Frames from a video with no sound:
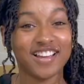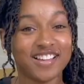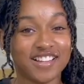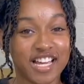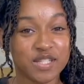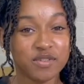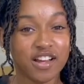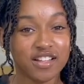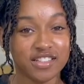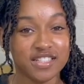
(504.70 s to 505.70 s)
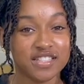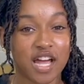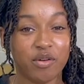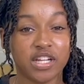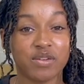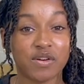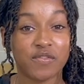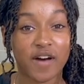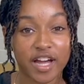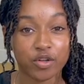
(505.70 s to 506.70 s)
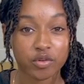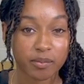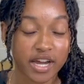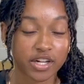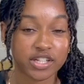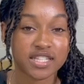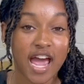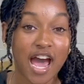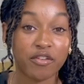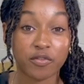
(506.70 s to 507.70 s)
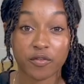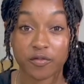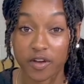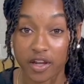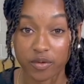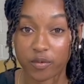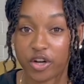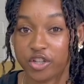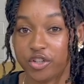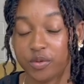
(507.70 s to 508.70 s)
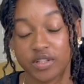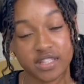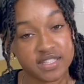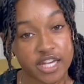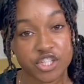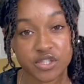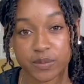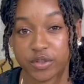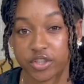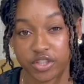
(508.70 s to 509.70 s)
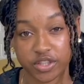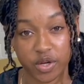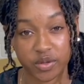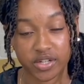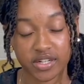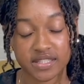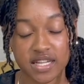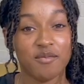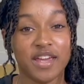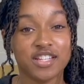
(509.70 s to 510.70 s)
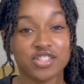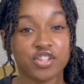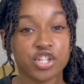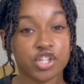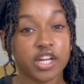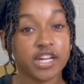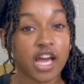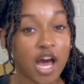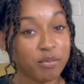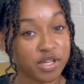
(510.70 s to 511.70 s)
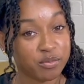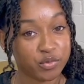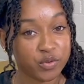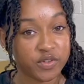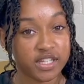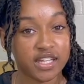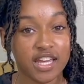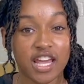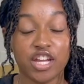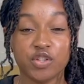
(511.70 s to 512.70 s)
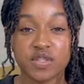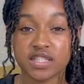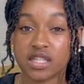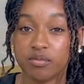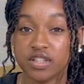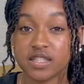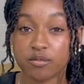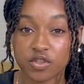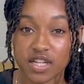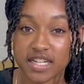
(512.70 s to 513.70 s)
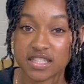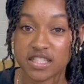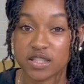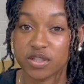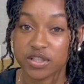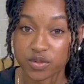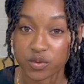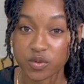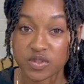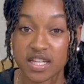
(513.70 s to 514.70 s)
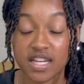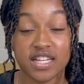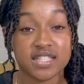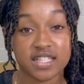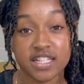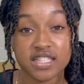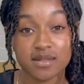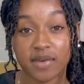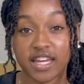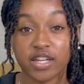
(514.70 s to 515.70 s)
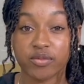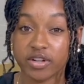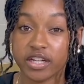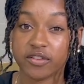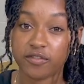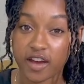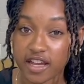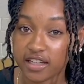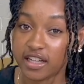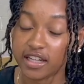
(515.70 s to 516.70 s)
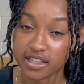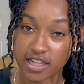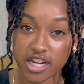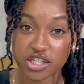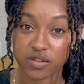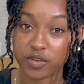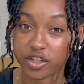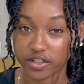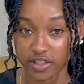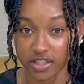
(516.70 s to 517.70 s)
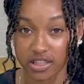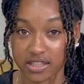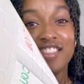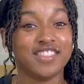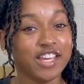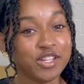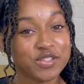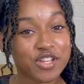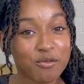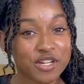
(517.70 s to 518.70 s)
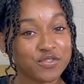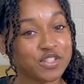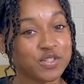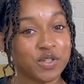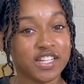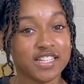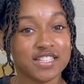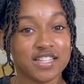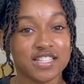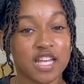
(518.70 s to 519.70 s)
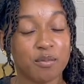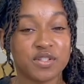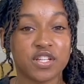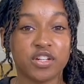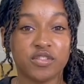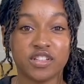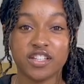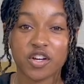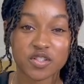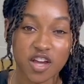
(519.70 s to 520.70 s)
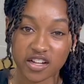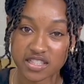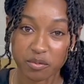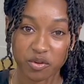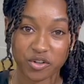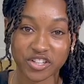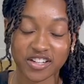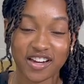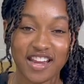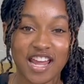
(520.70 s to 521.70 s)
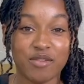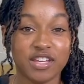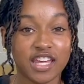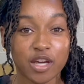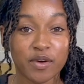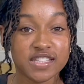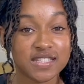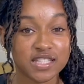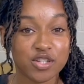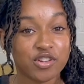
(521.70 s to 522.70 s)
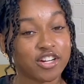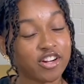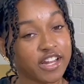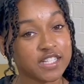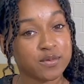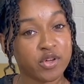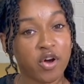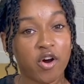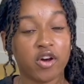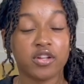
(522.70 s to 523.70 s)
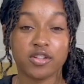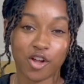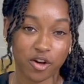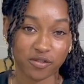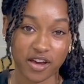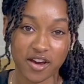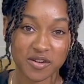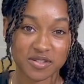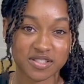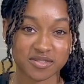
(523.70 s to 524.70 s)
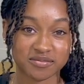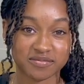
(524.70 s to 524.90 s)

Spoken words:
Last but not least, I want to give a final reminder to have fun while you're doing these sessions with your decoders. Making sure that you're getting up and moving and using some of these multisensory tools is key to making reading fun and engaging for your learners. Thank you so much for tuning in to this episode of Decode's Concept Corner, and we can't wait to see you in our next one on long vowels.